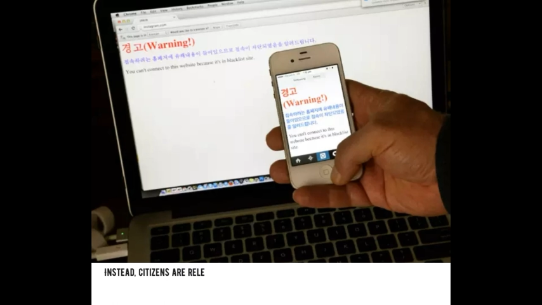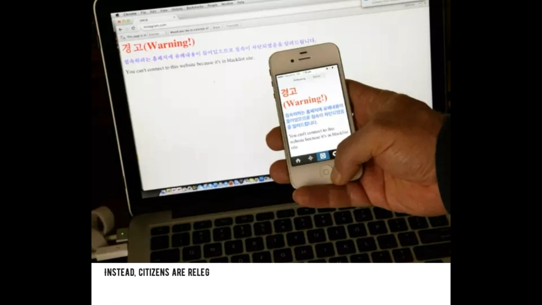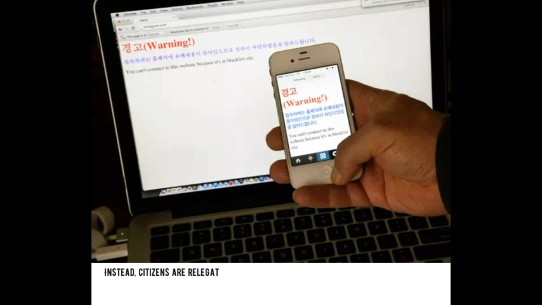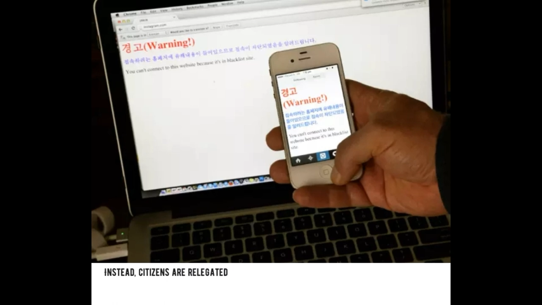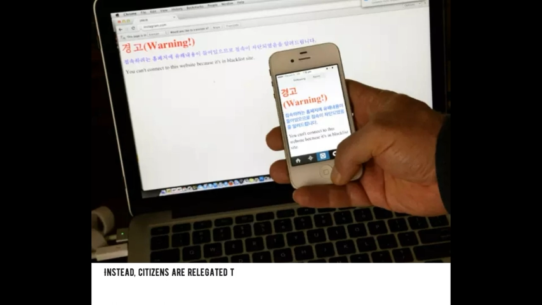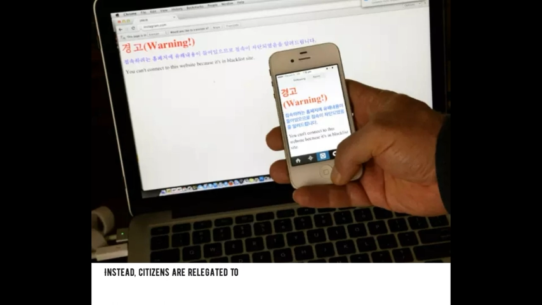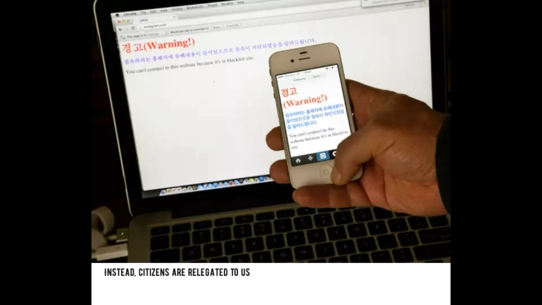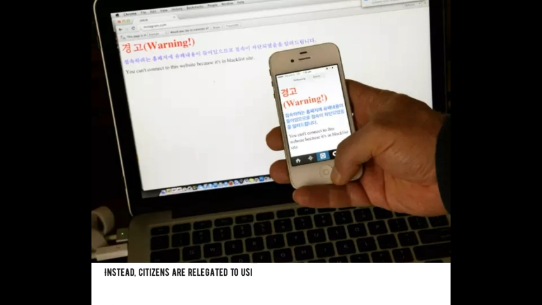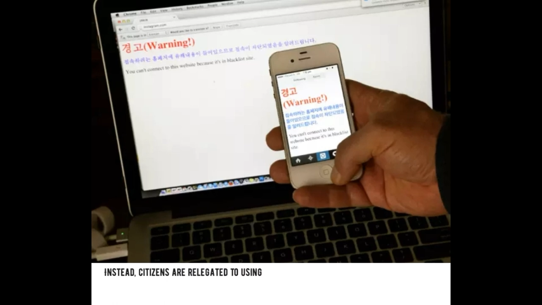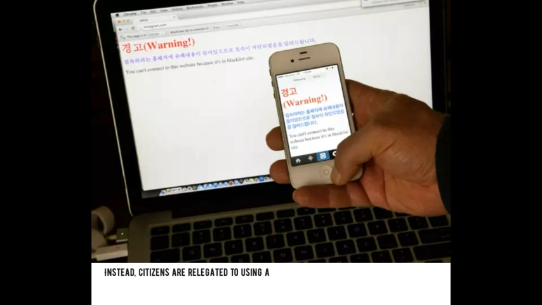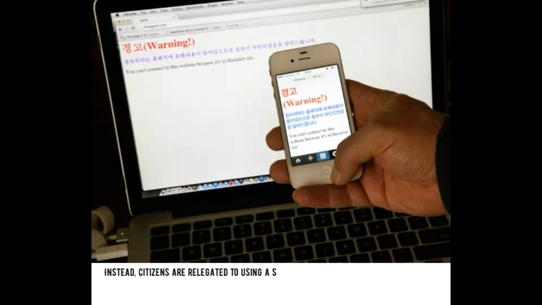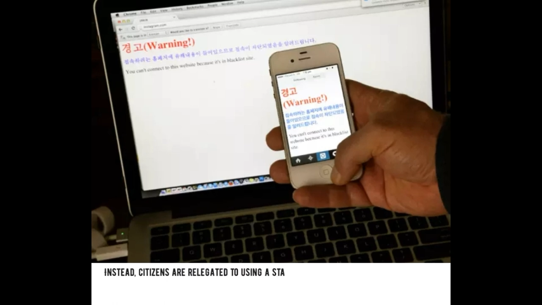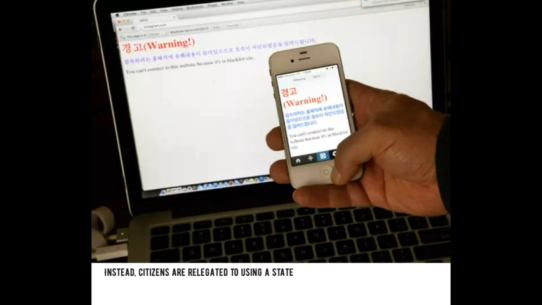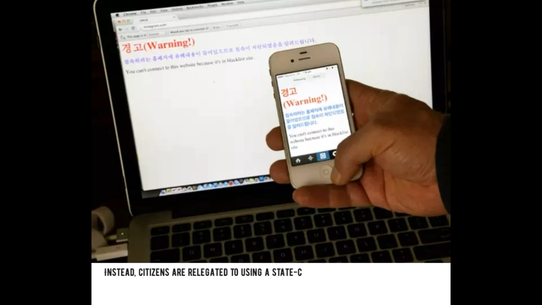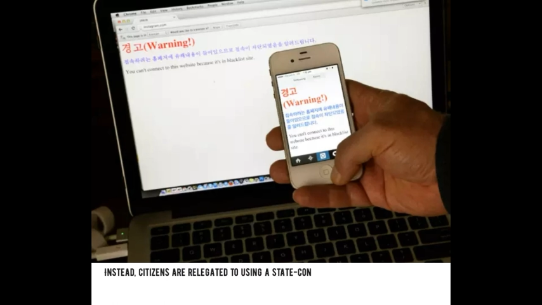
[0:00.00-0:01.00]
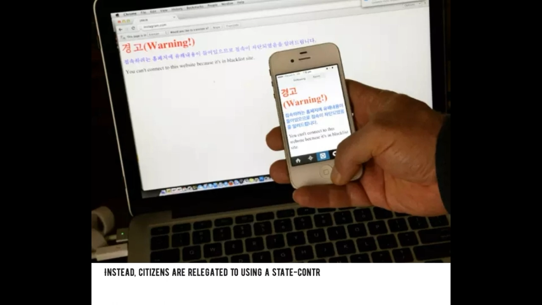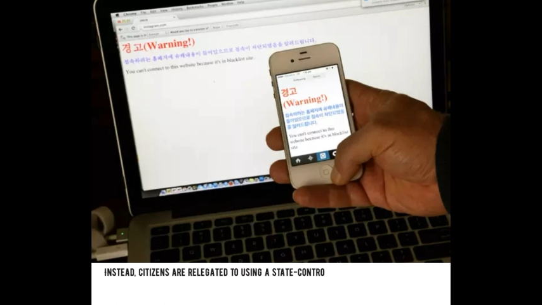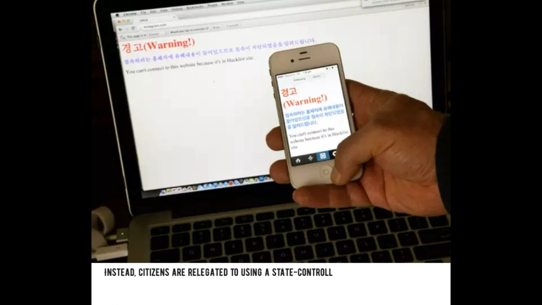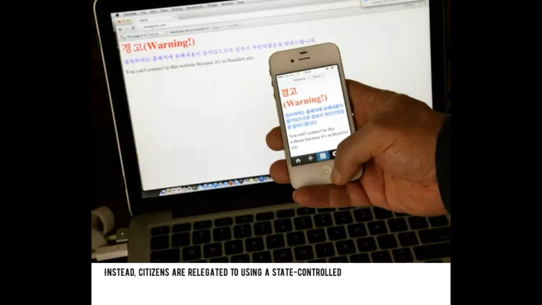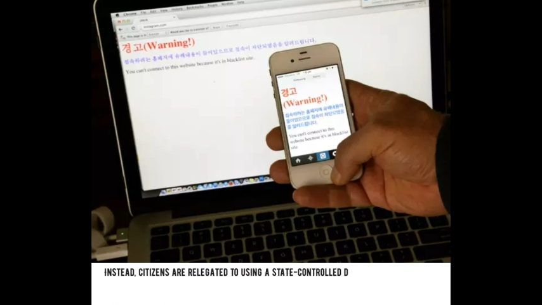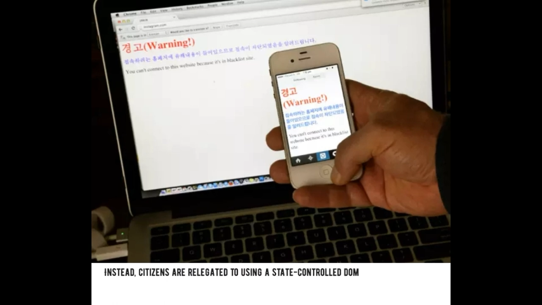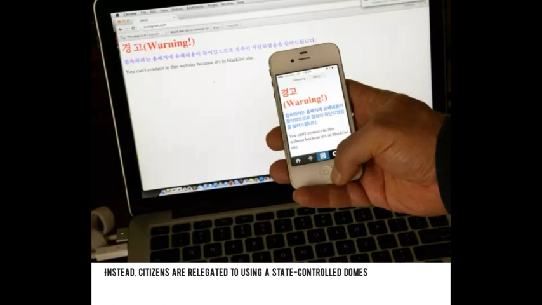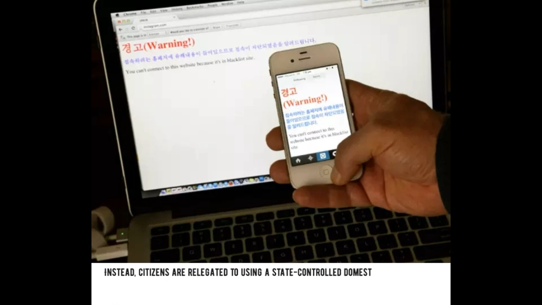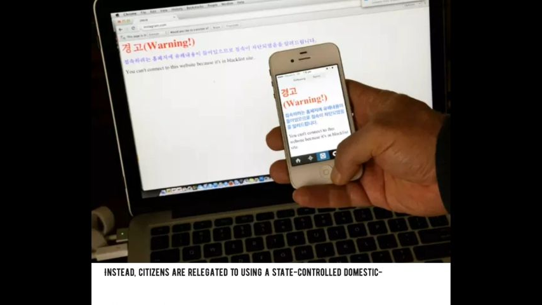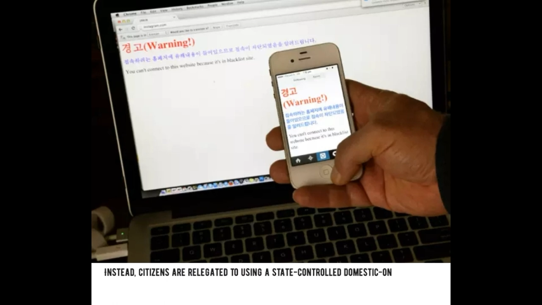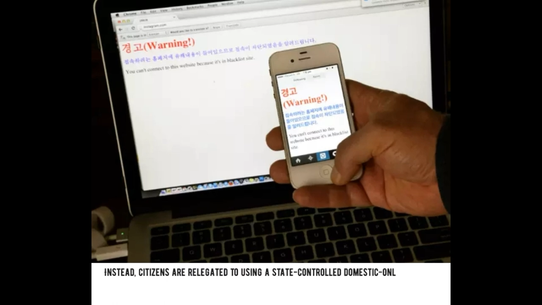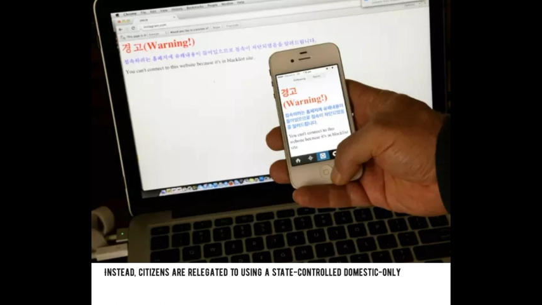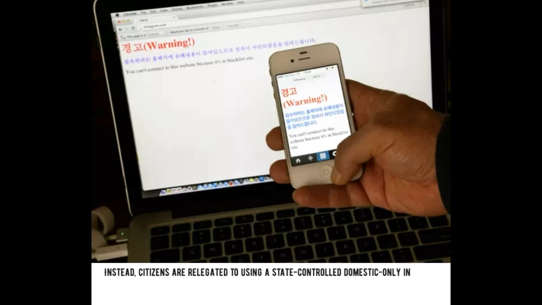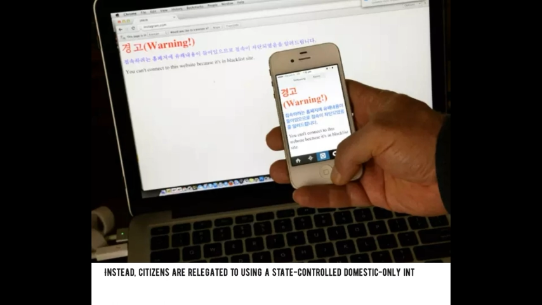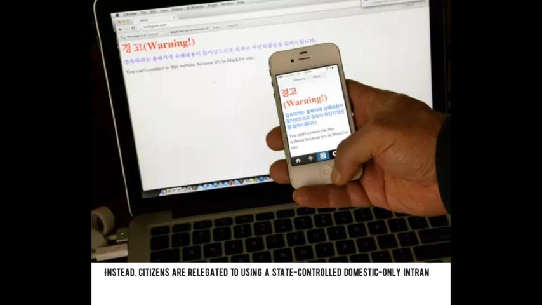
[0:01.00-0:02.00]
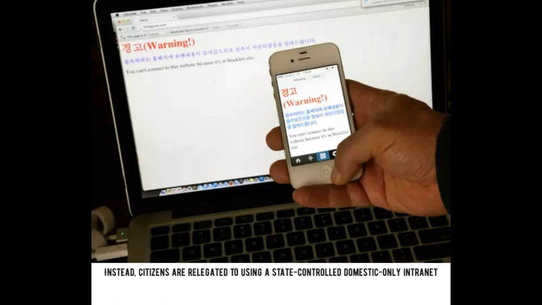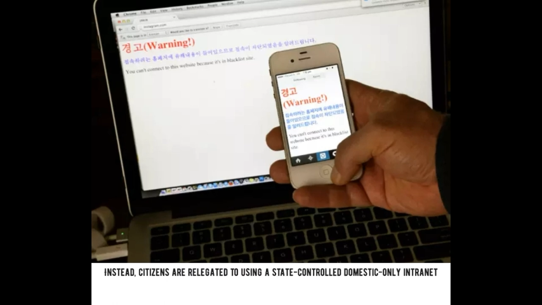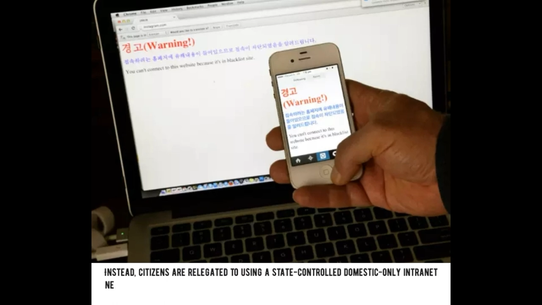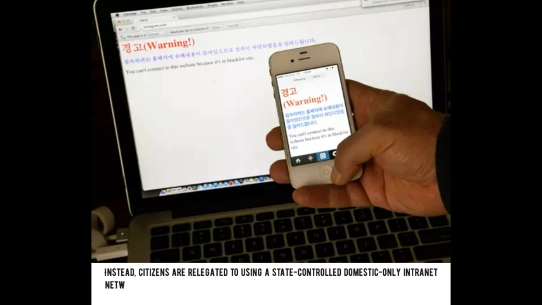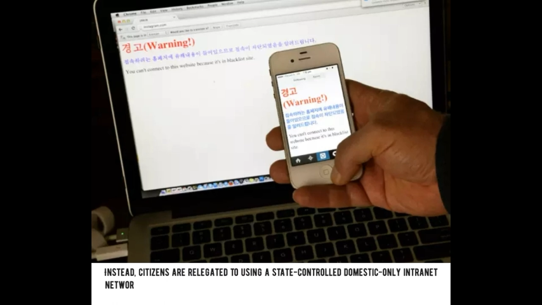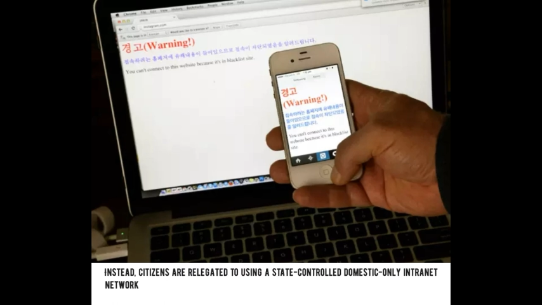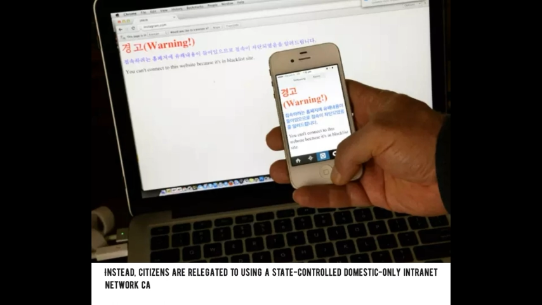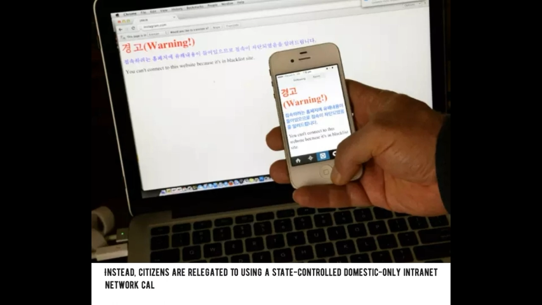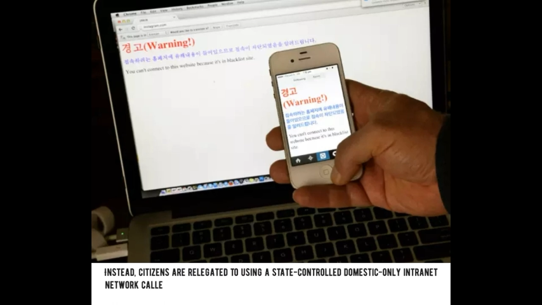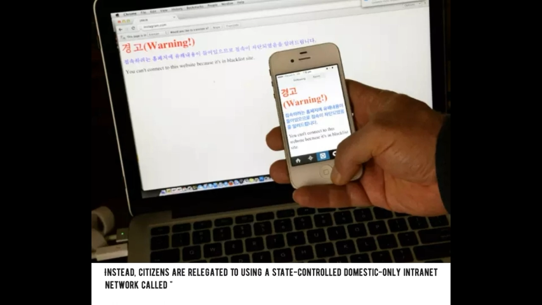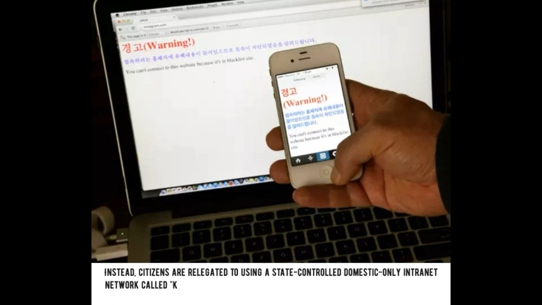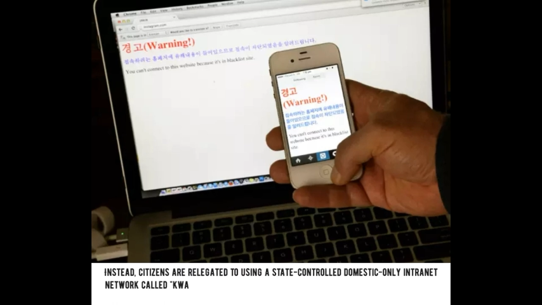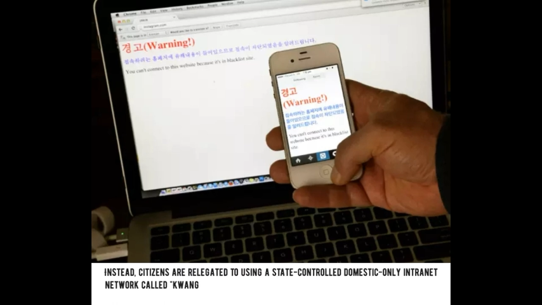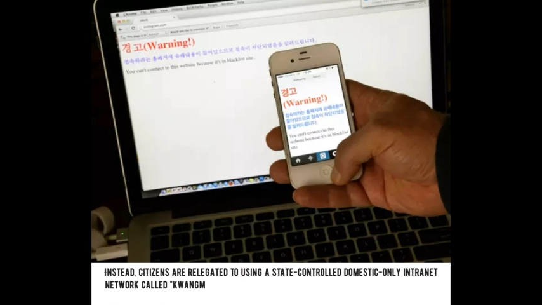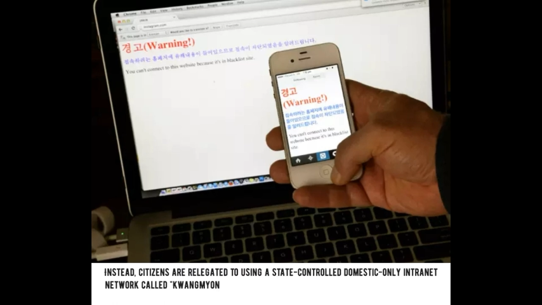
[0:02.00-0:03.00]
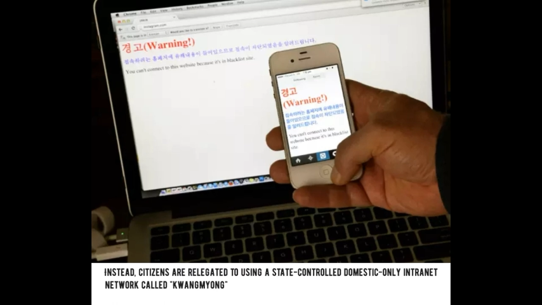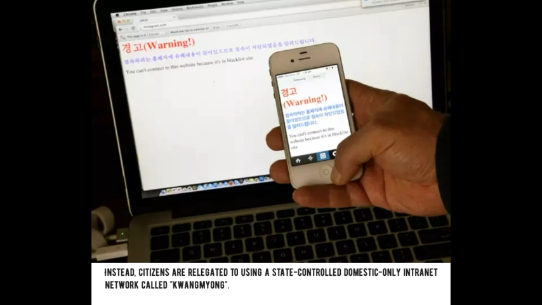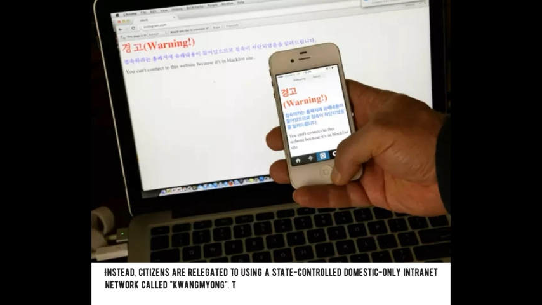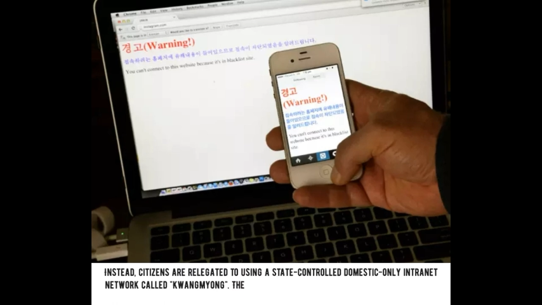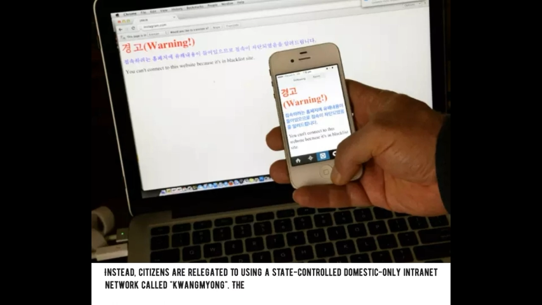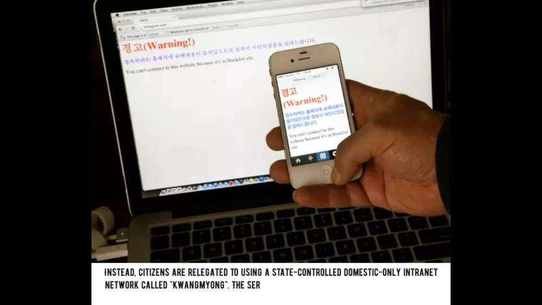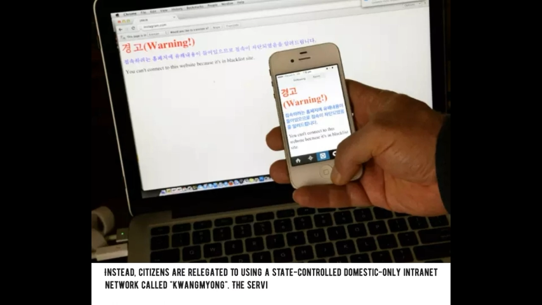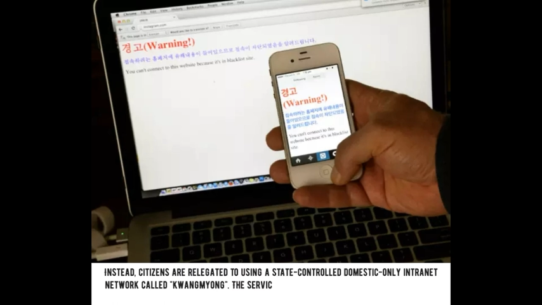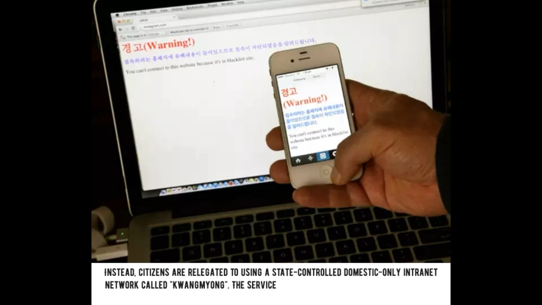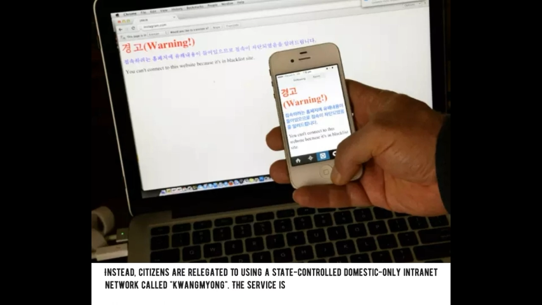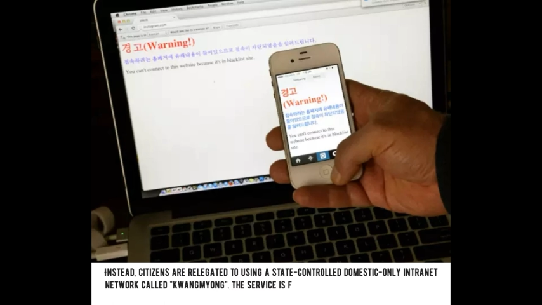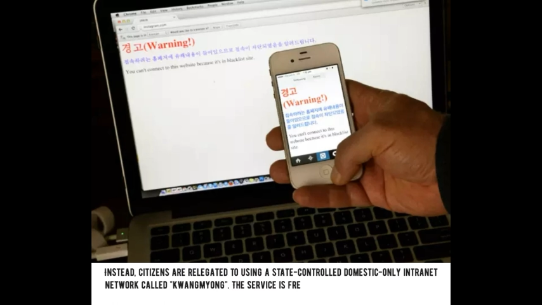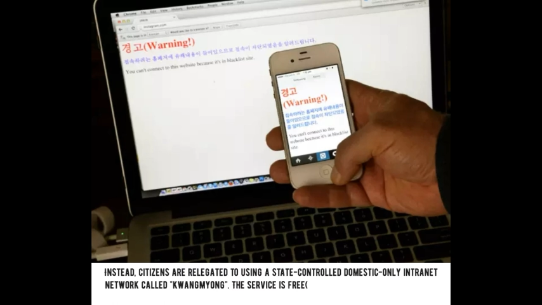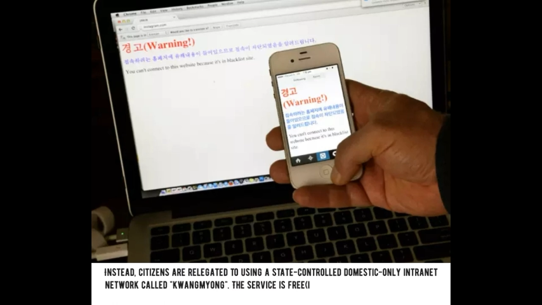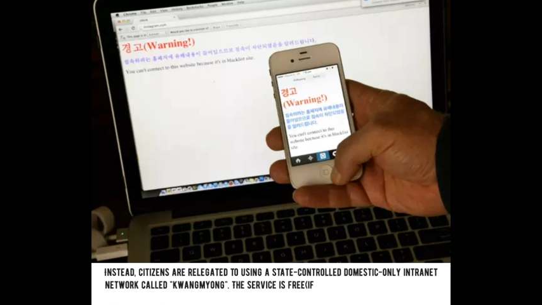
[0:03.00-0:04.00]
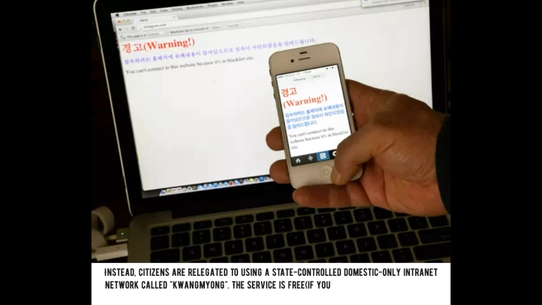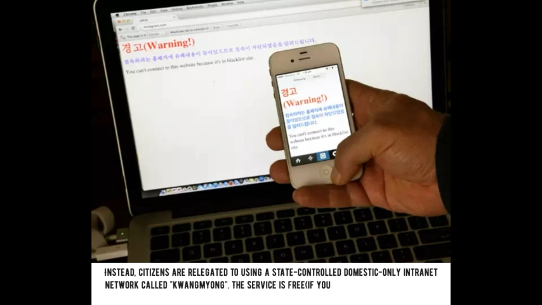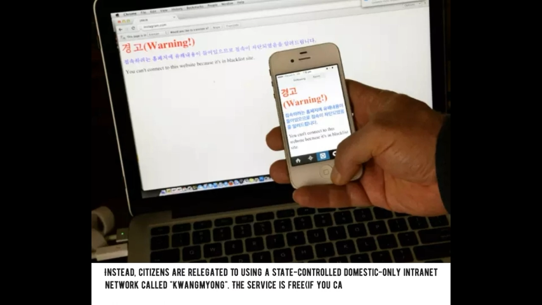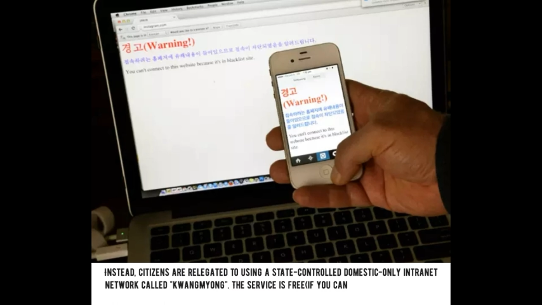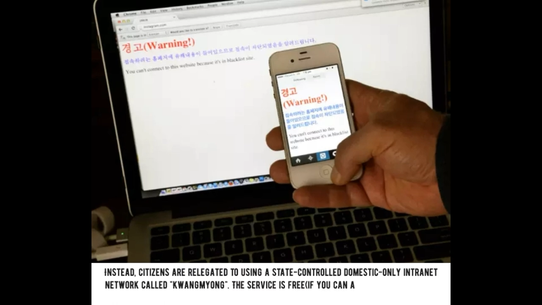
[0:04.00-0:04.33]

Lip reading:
(no speaker visible)